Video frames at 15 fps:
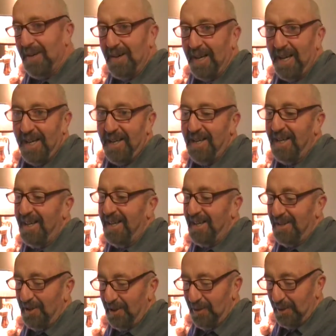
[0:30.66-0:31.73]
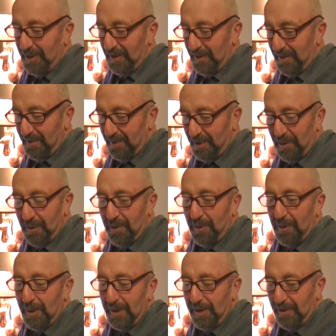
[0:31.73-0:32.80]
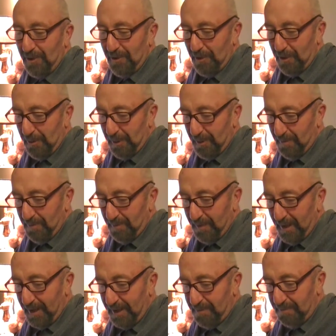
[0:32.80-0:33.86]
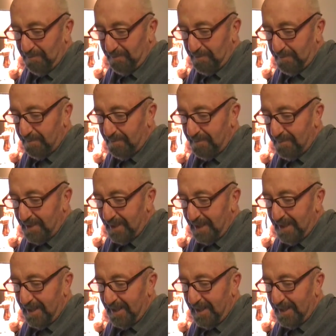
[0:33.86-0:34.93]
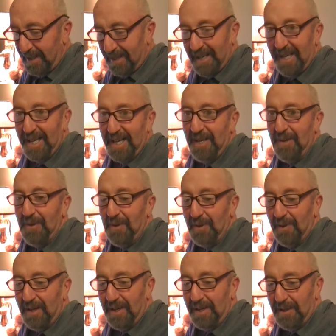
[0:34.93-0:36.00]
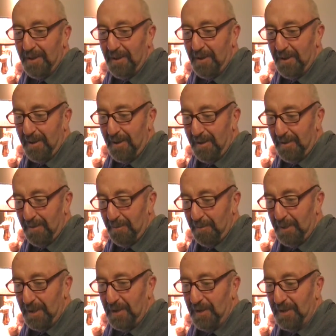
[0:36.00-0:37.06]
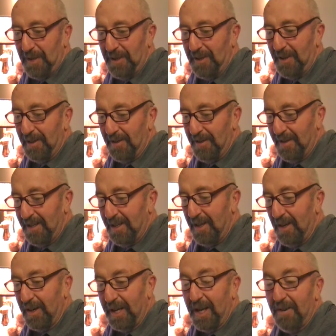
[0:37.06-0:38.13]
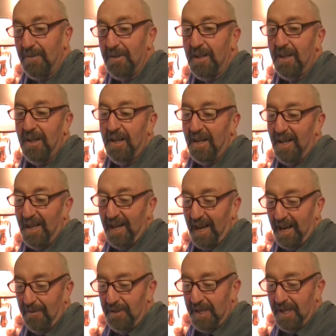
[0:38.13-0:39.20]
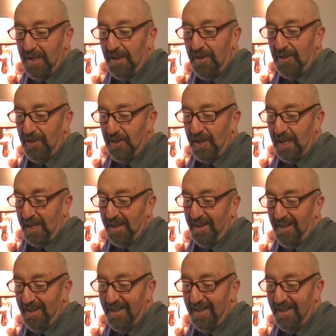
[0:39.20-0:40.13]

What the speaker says: okay, this one's pretty disturbing. I'm gonna get into a bit of detail. Okay, everything you see